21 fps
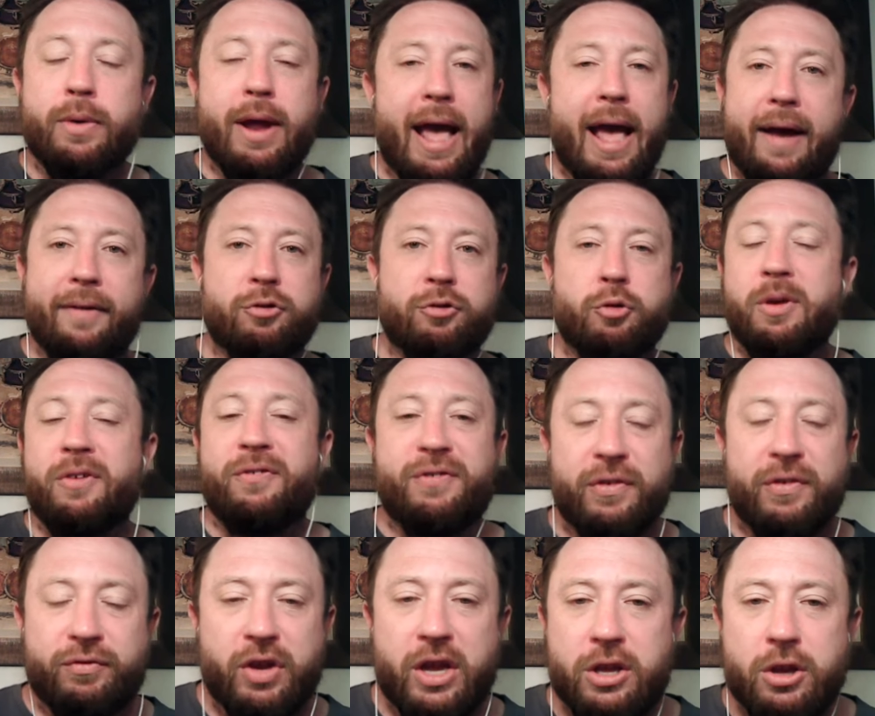have to be
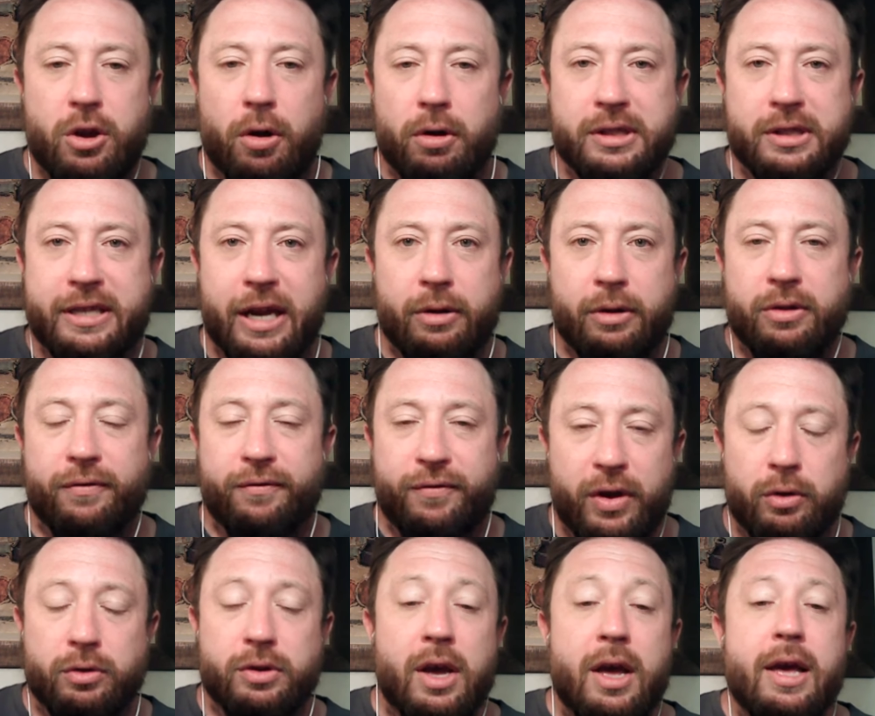15 yards down the
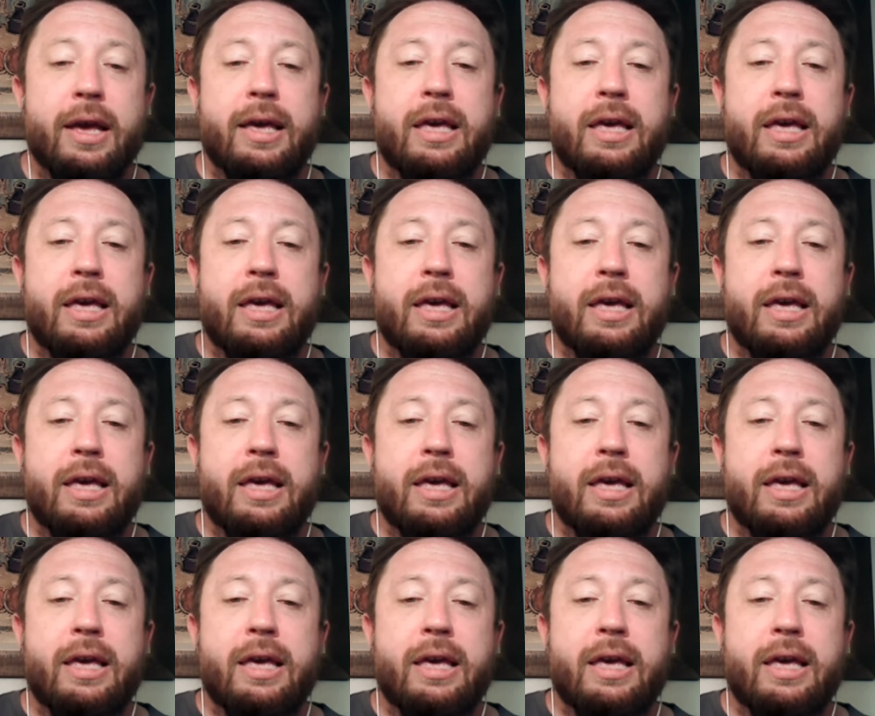field.